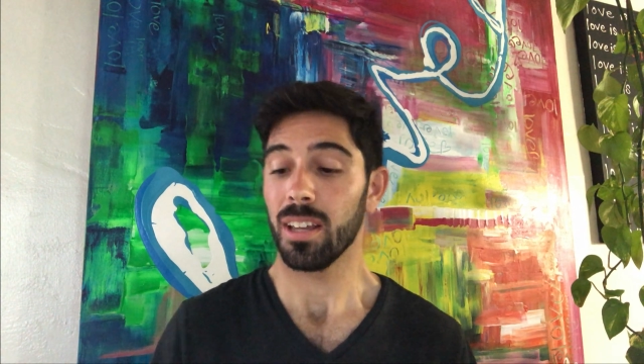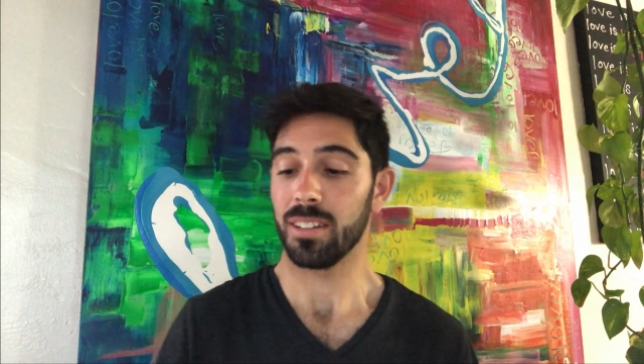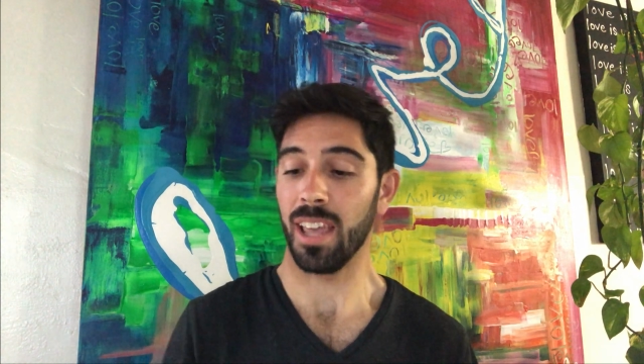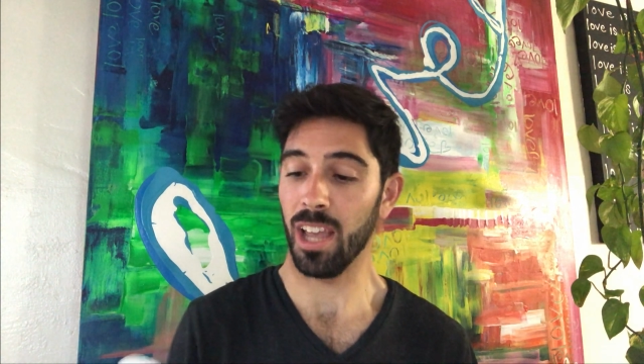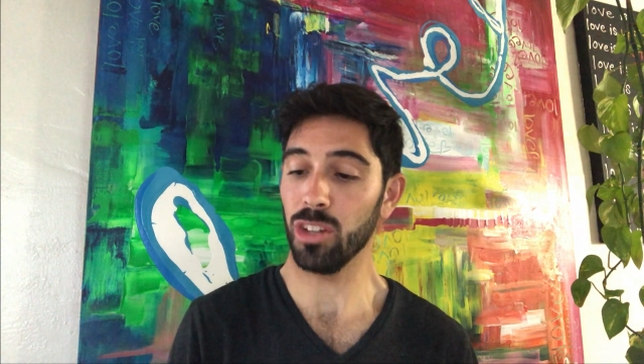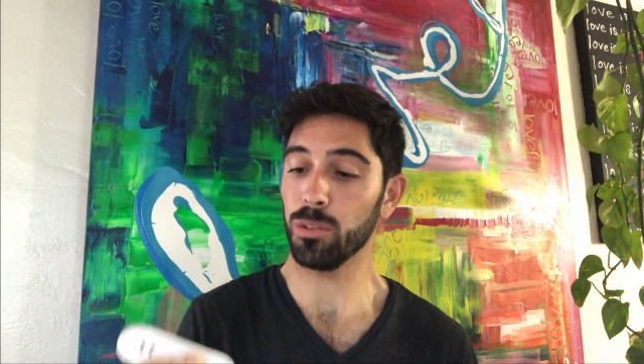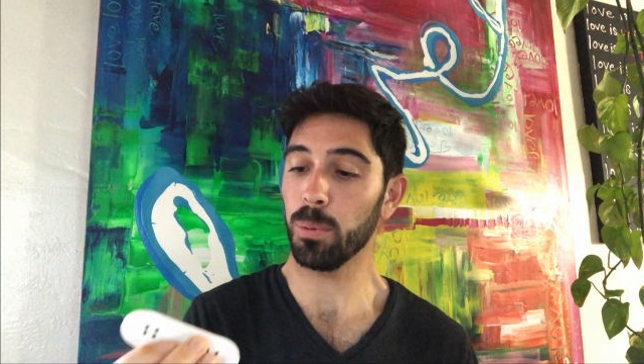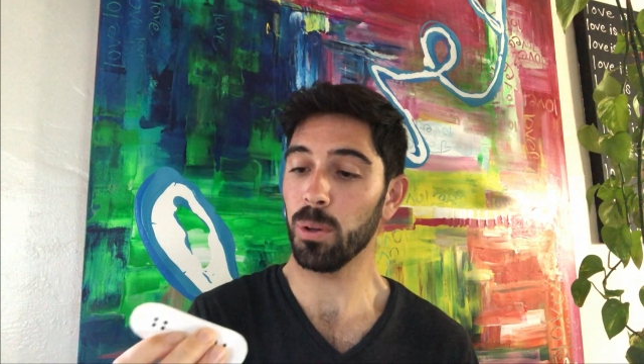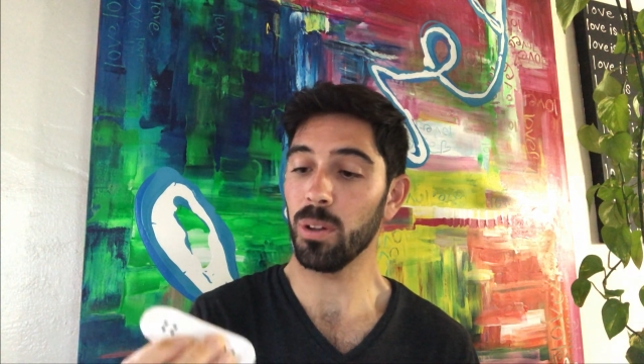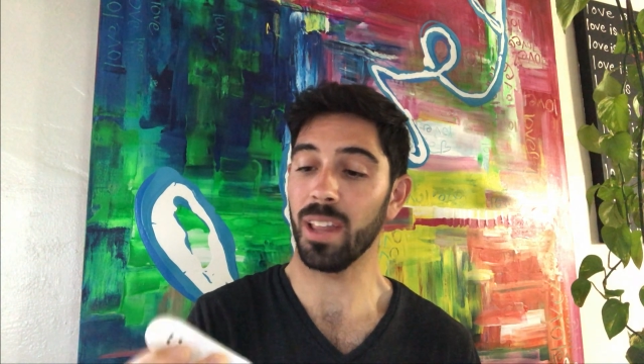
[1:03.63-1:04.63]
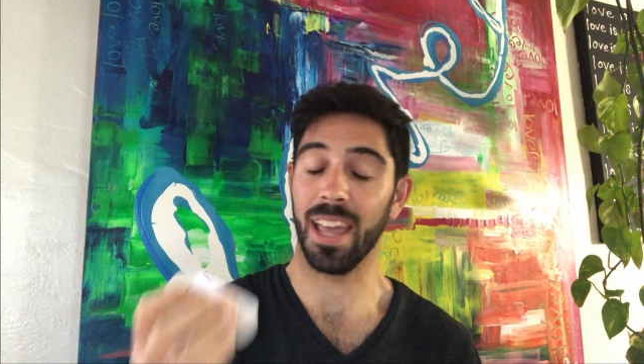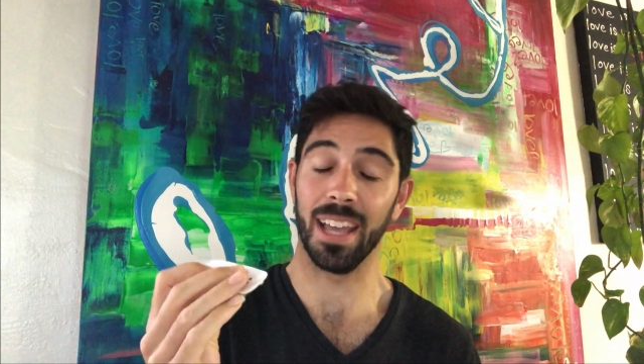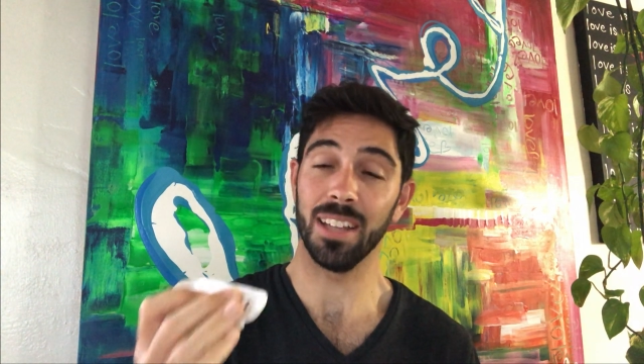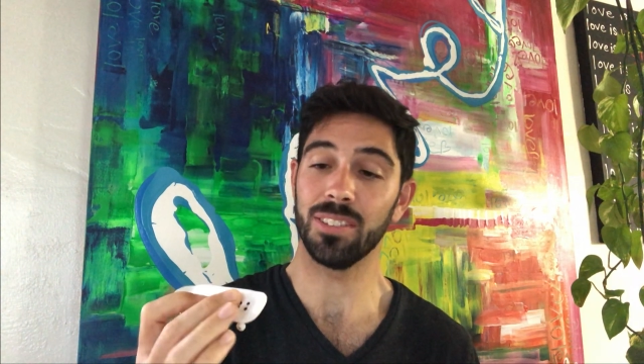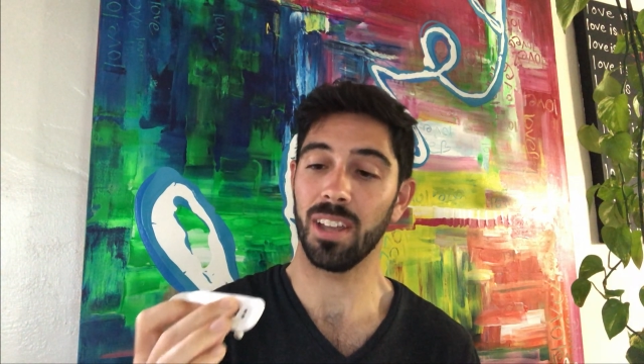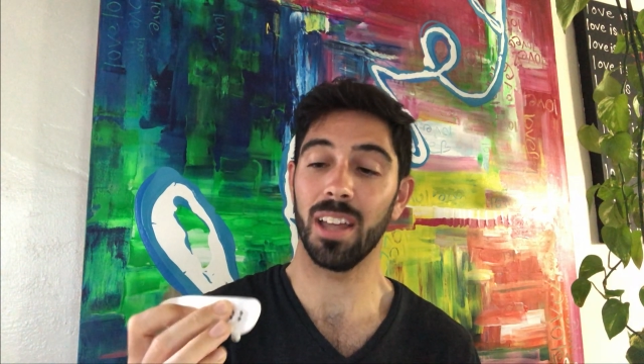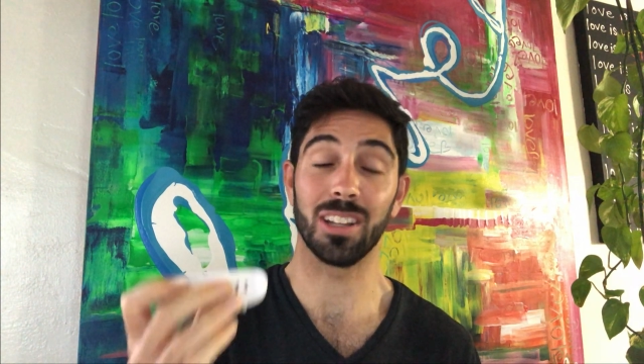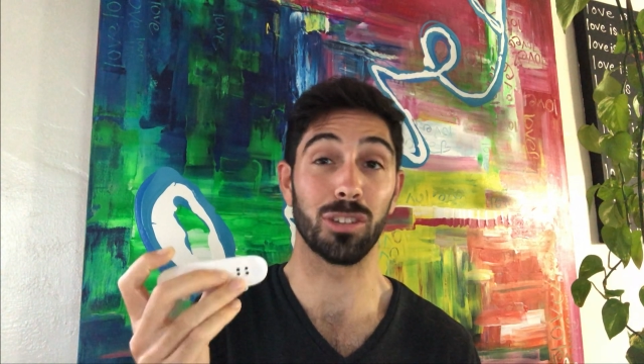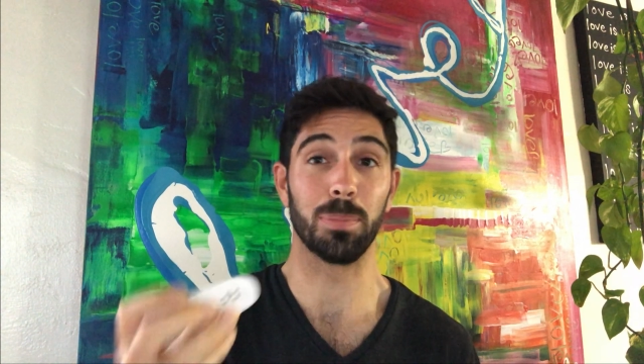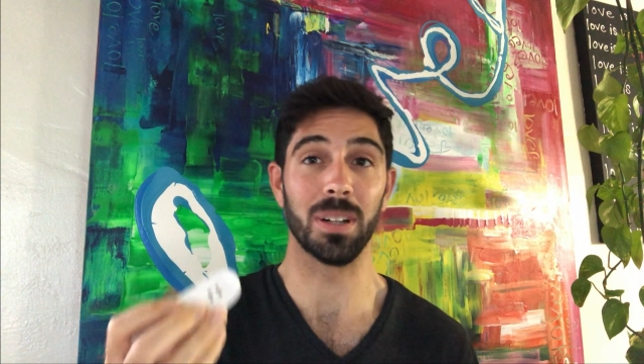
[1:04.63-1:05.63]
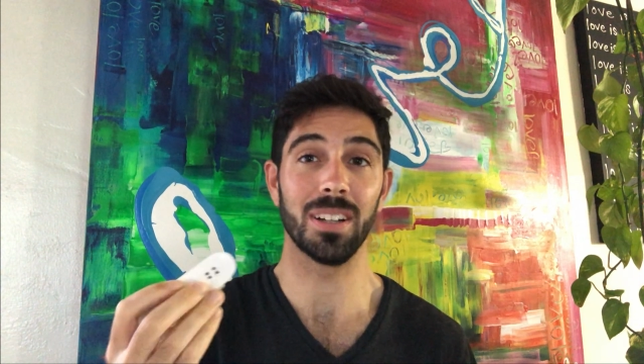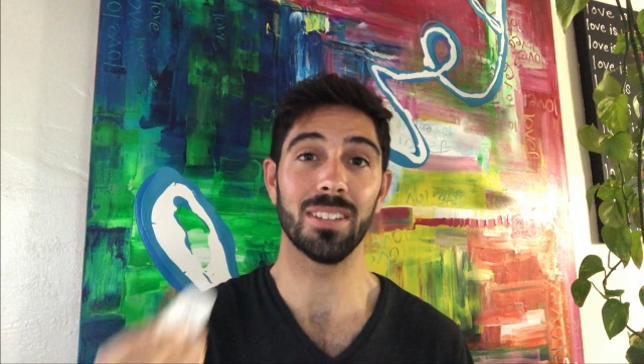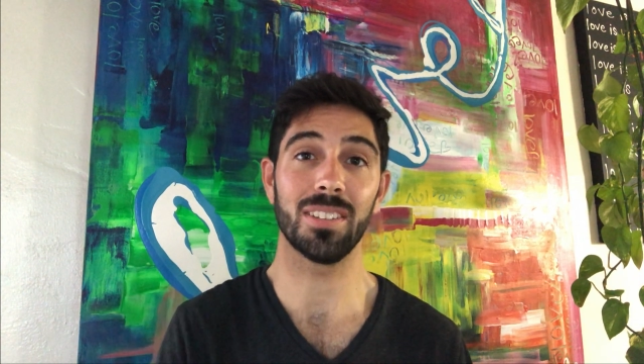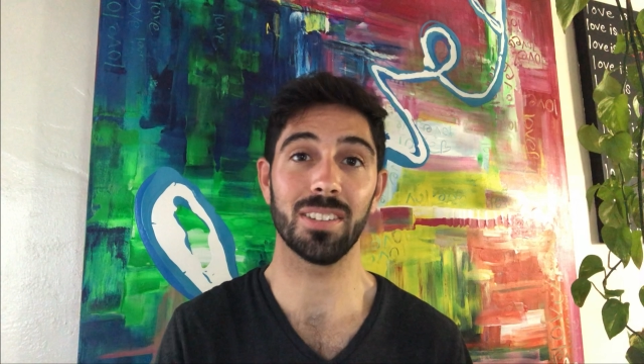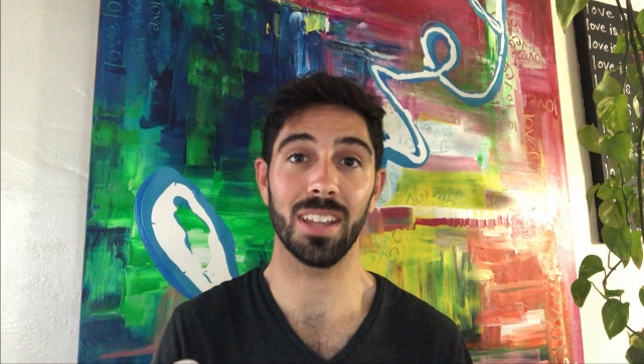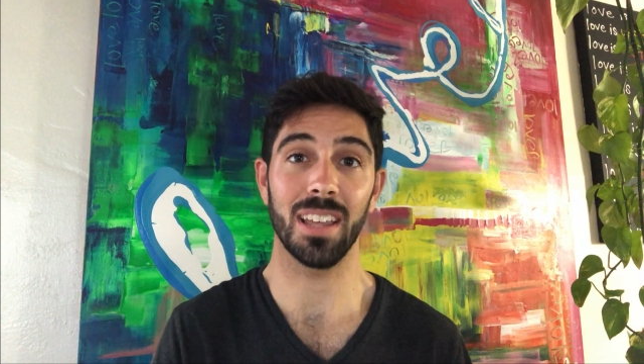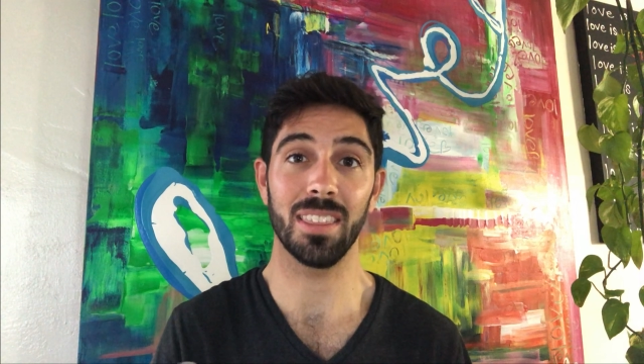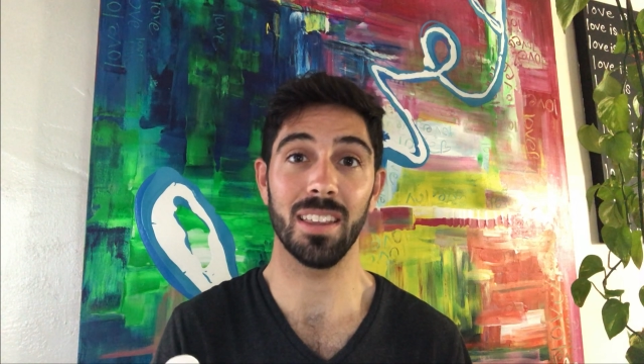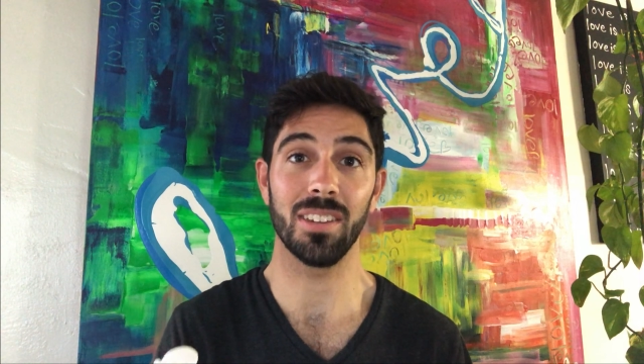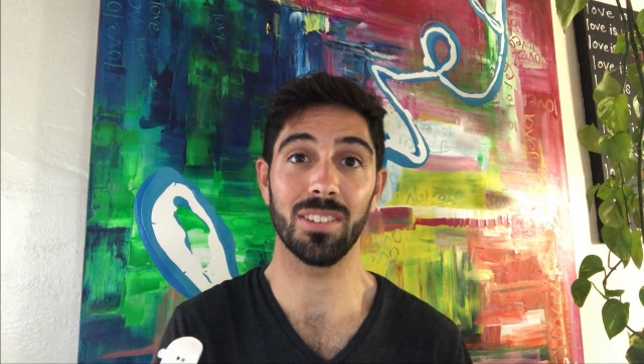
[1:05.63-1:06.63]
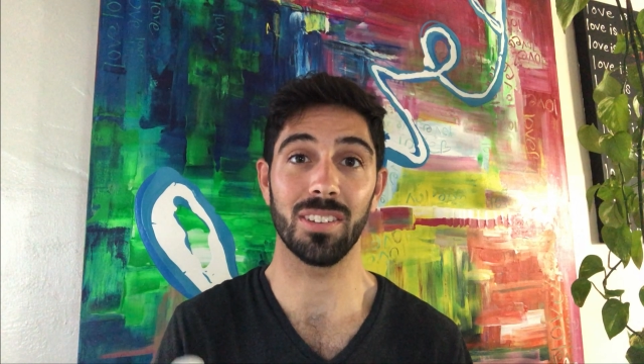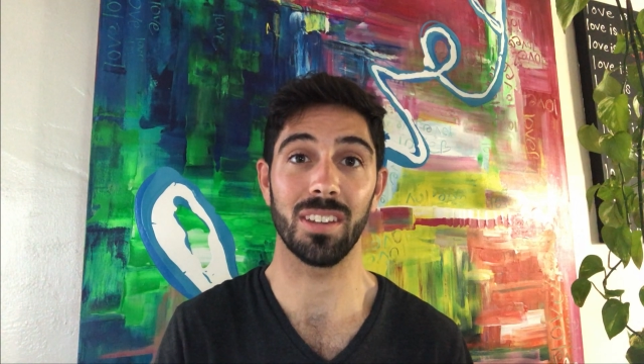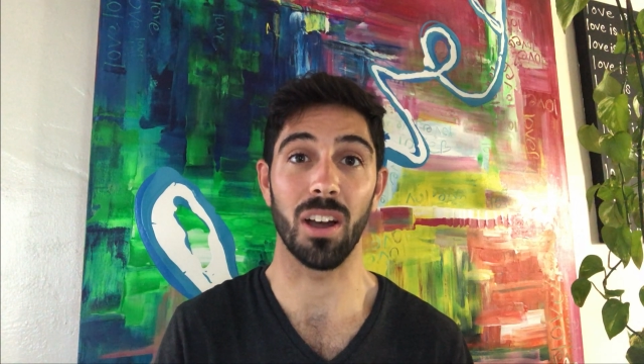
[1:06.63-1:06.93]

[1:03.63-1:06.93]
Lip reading: tangible, hands-on experiences like this